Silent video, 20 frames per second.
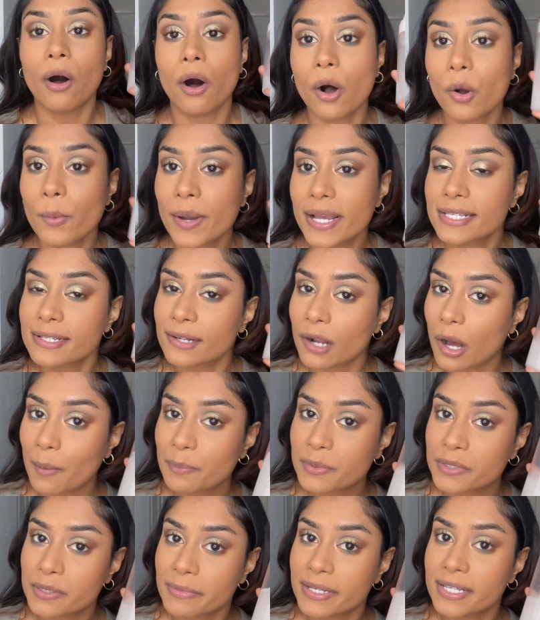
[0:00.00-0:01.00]
Always an
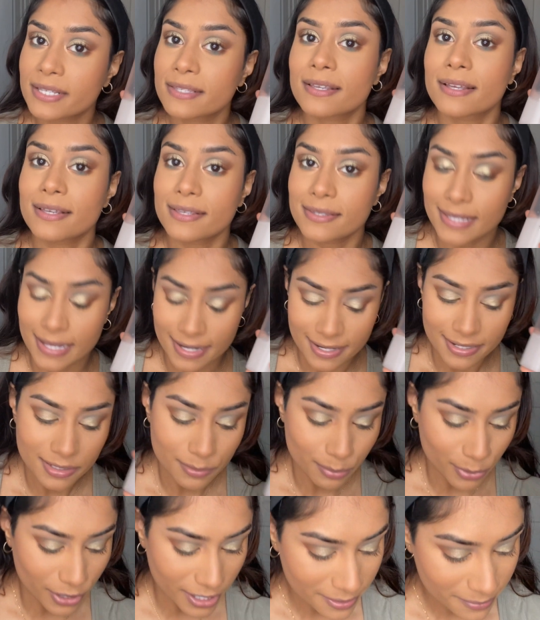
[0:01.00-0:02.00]
Optimist setting
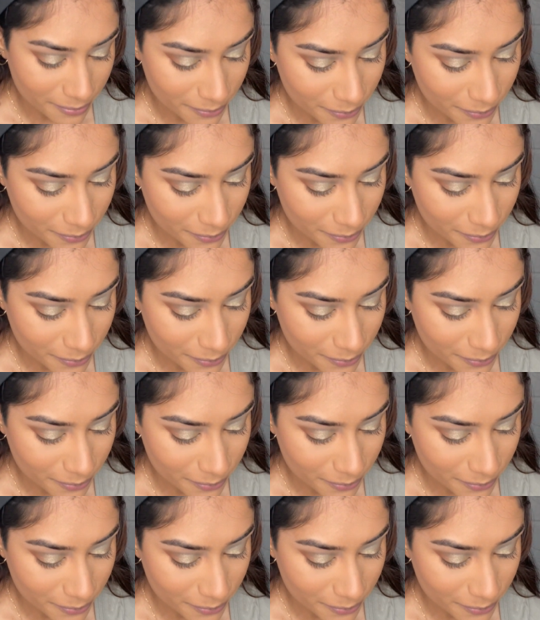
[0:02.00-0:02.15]
spray.